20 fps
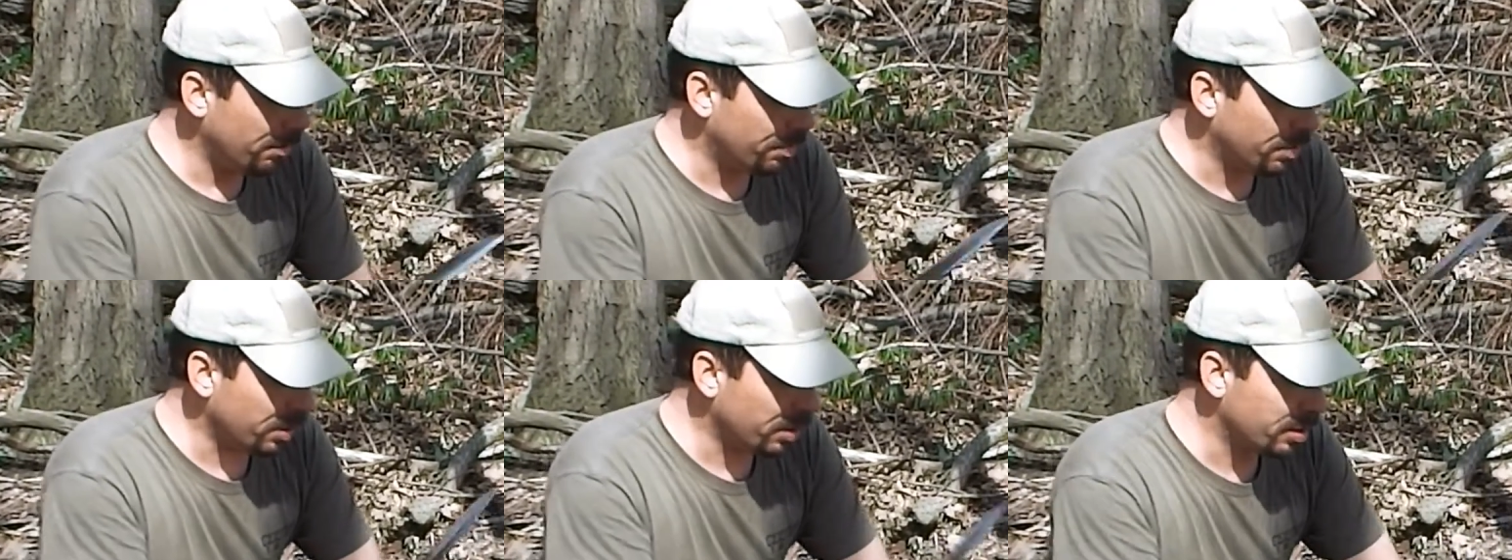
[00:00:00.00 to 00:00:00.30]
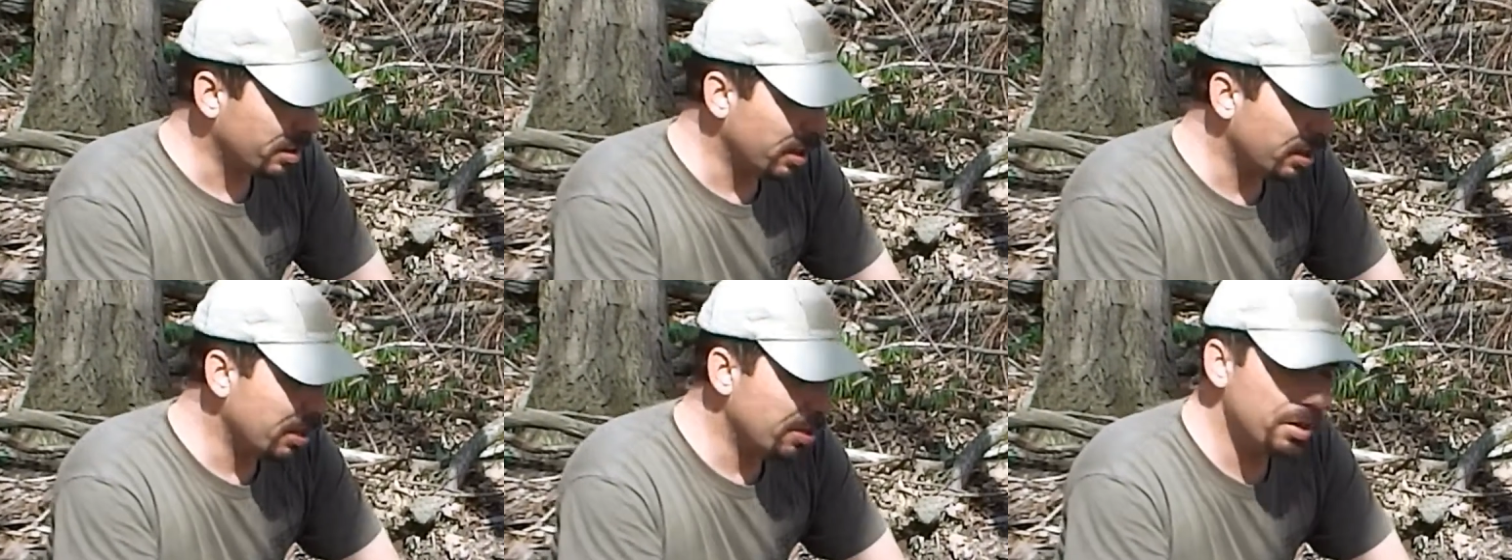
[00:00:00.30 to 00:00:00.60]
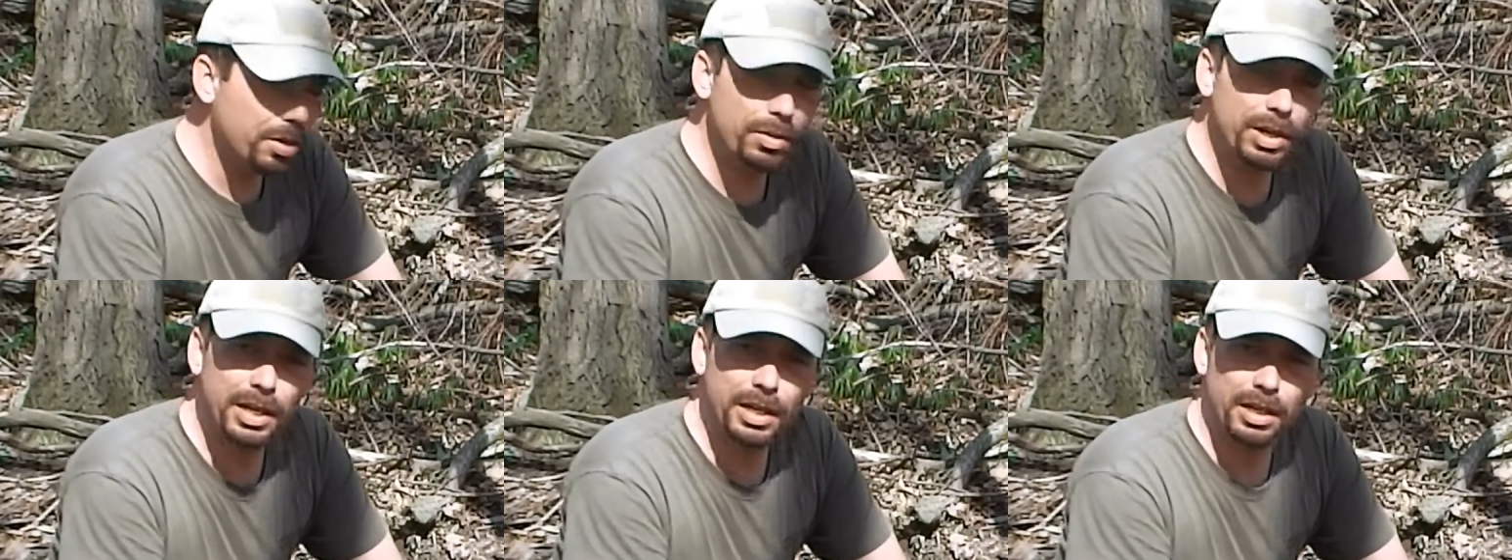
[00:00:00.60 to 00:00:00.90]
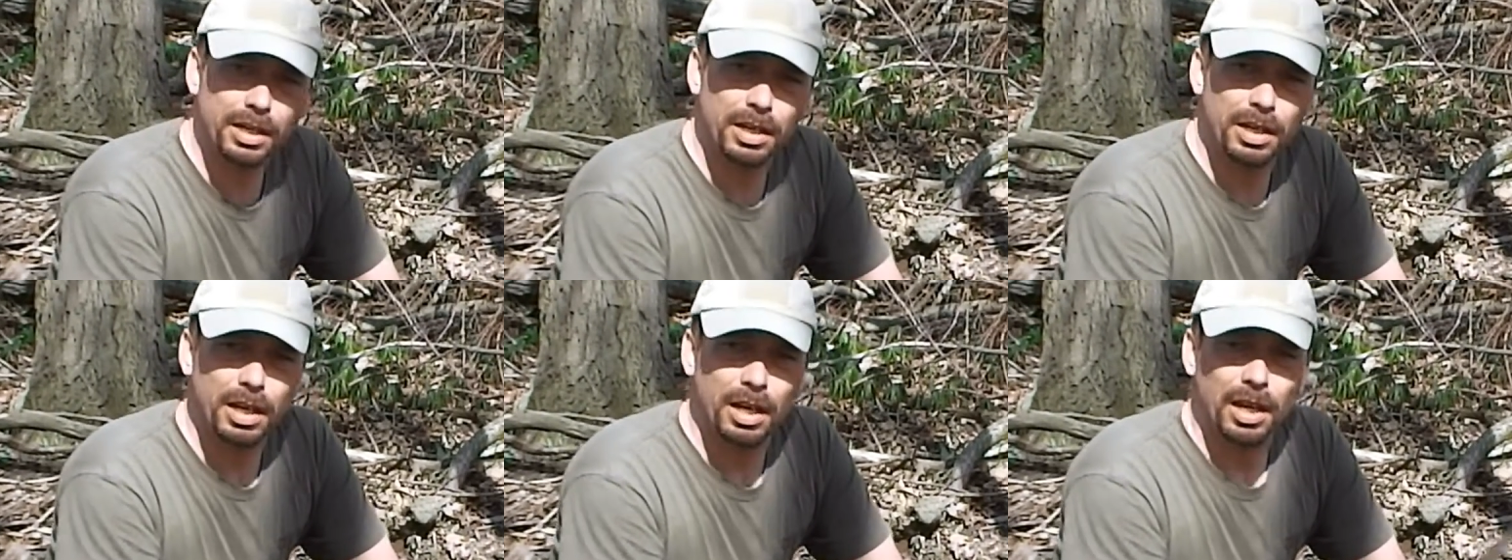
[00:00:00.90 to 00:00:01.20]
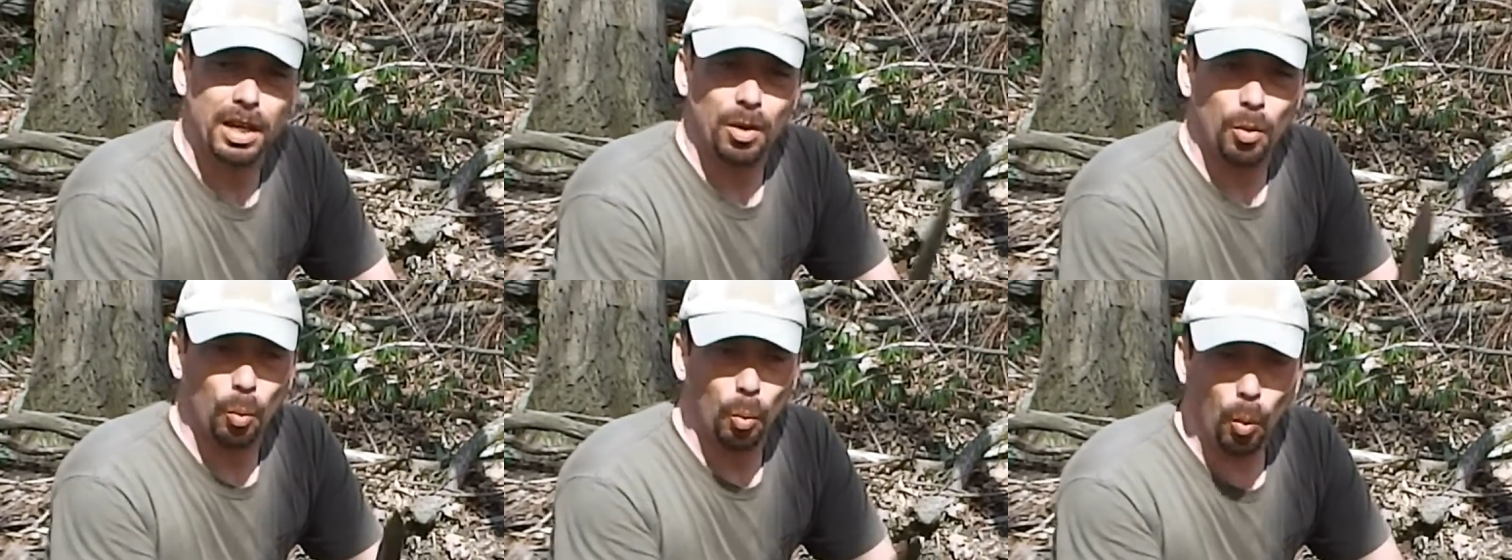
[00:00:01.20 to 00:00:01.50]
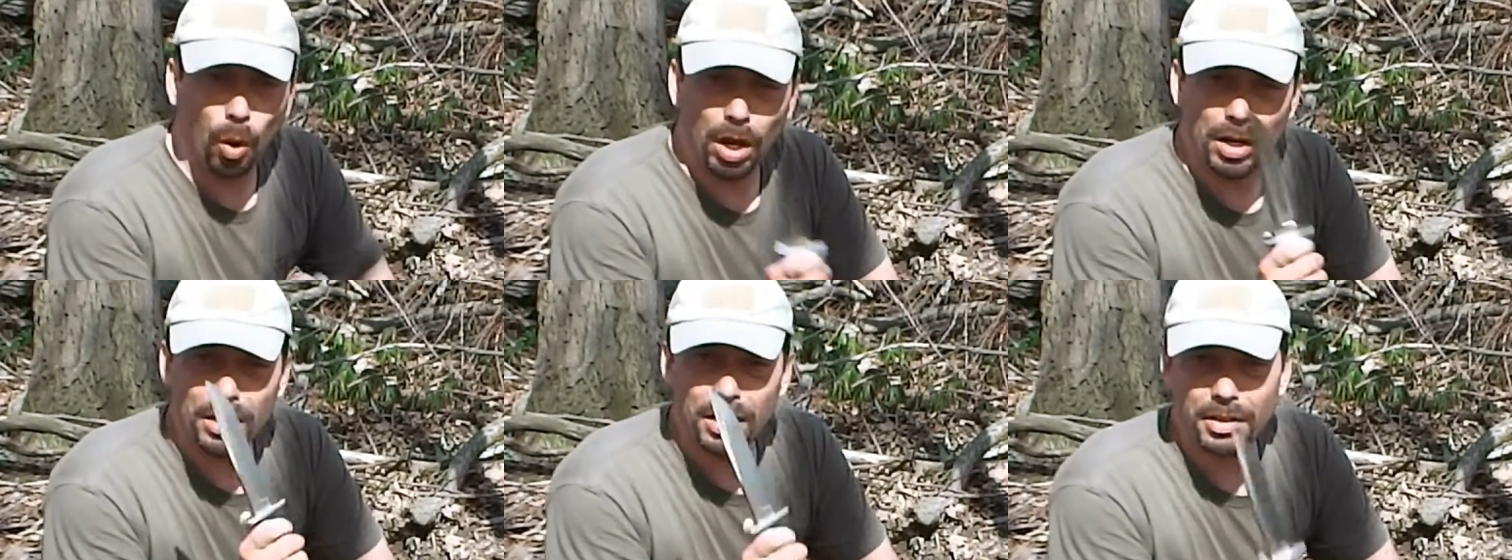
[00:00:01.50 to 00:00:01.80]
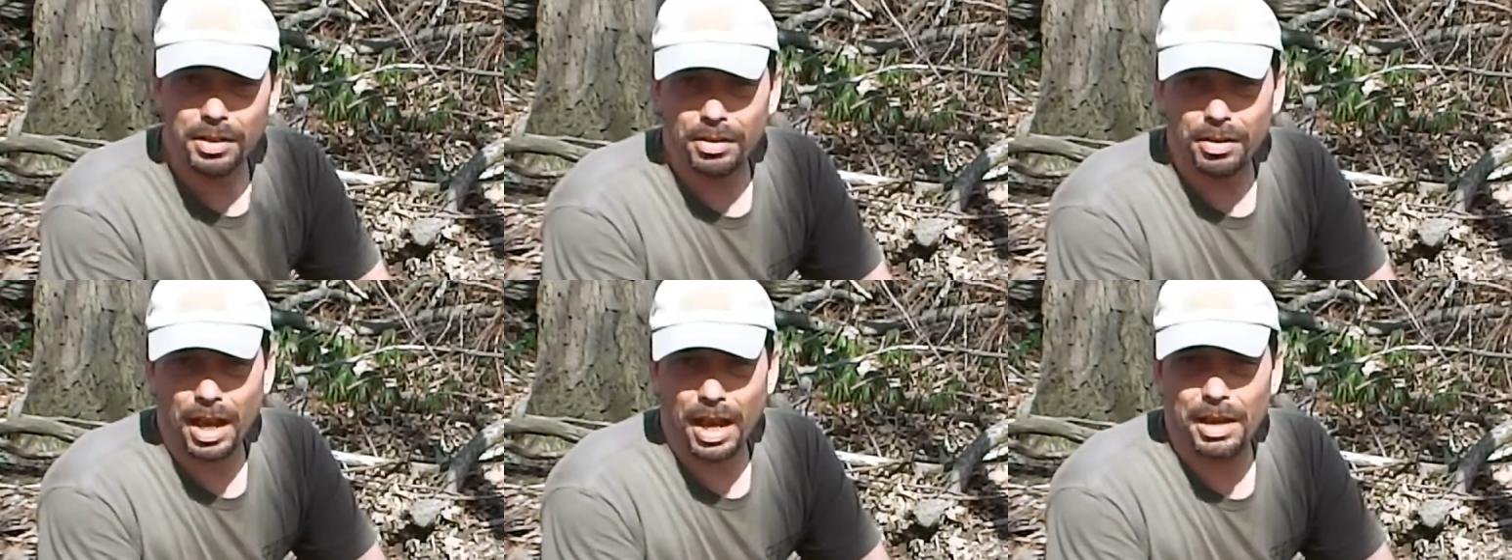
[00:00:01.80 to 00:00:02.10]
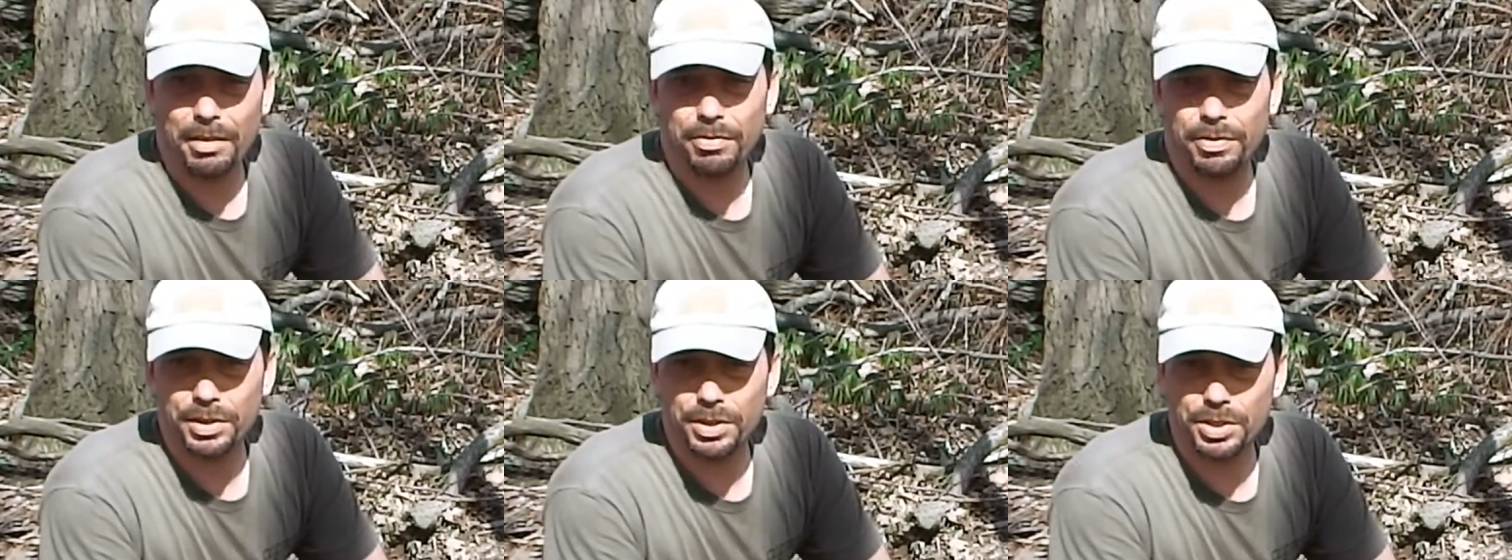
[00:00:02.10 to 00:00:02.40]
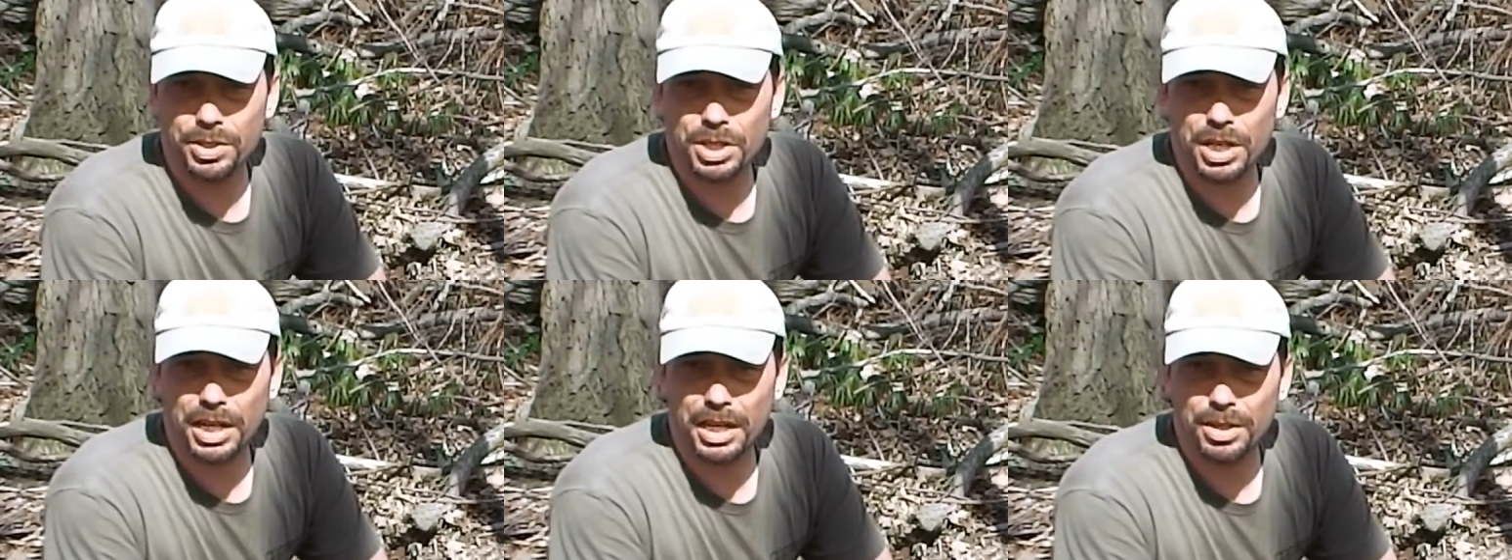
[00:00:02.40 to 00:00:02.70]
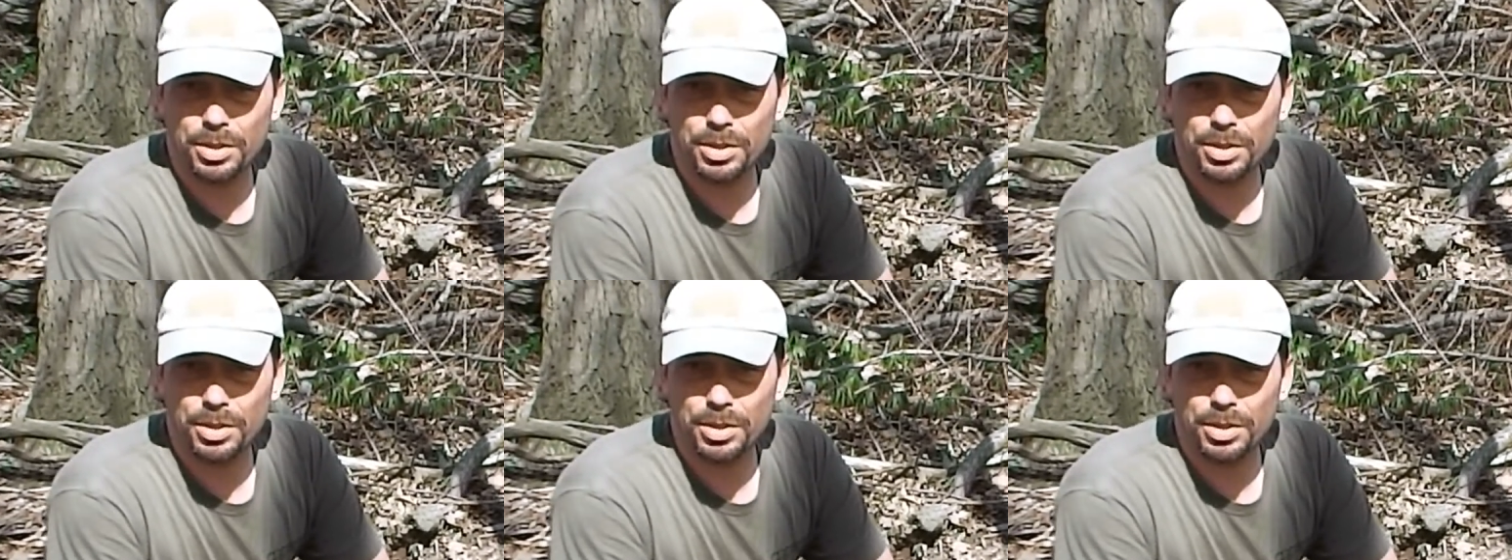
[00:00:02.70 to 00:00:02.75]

that if you're gonna do it, one, that your knife is,